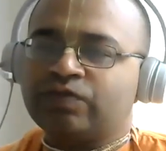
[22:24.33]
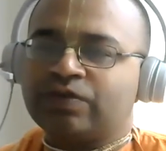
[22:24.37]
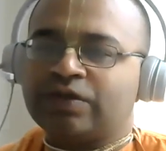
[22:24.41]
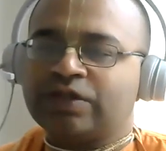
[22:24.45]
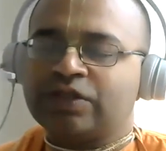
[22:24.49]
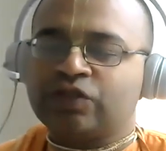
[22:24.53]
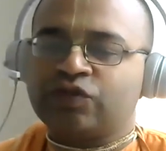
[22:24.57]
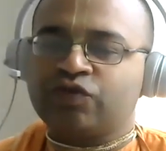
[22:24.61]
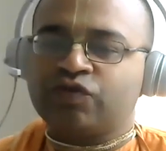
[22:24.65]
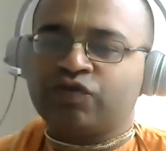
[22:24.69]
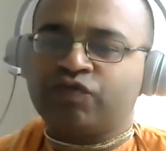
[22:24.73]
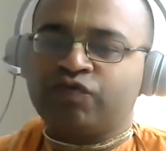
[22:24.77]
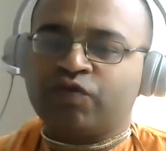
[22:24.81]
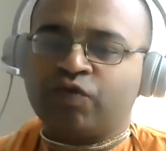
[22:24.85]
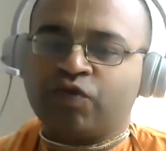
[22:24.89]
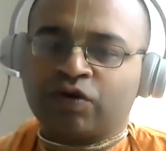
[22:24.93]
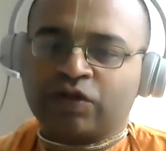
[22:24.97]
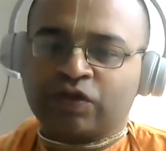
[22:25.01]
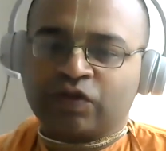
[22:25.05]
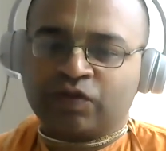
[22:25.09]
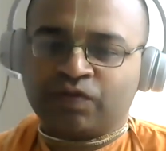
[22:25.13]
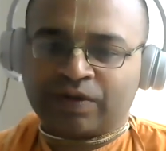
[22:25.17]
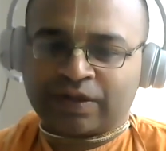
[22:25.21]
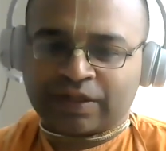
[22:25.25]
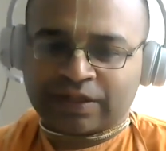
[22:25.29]
verse to
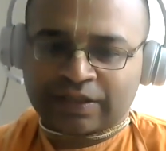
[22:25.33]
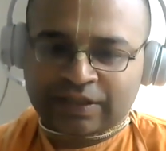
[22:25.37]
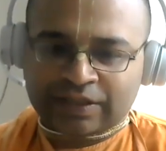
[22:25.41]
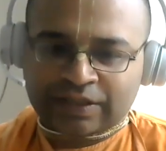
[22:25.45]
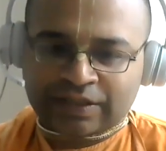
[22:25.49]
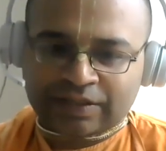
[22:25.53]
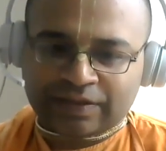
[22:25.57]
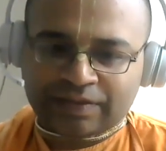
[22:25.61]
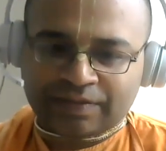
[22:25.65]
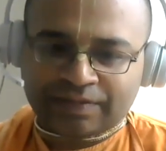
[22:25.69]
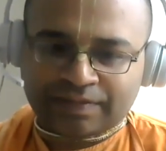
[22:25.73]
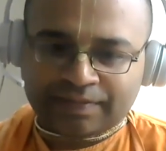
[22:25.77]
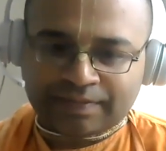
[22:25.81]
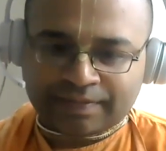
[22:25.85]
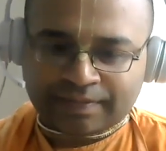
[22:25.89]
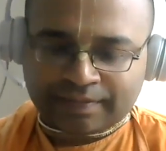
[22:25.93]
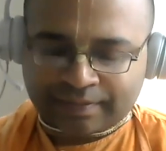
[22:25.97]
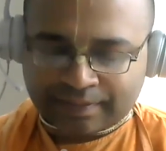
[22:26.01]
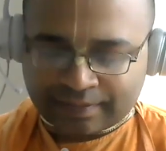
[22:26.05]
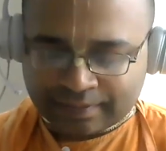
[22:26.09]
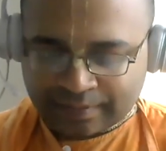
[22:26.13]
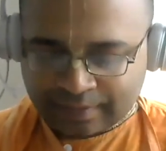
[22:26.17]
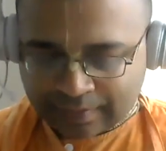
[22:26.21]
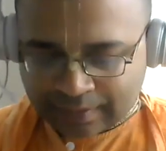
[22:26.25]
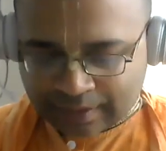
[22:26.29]
fourth verse.
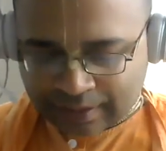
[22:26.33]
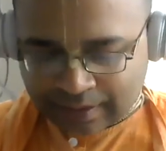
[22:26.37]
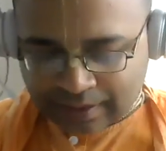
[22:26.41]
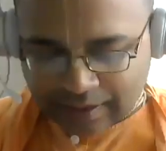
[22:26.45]
Hmm.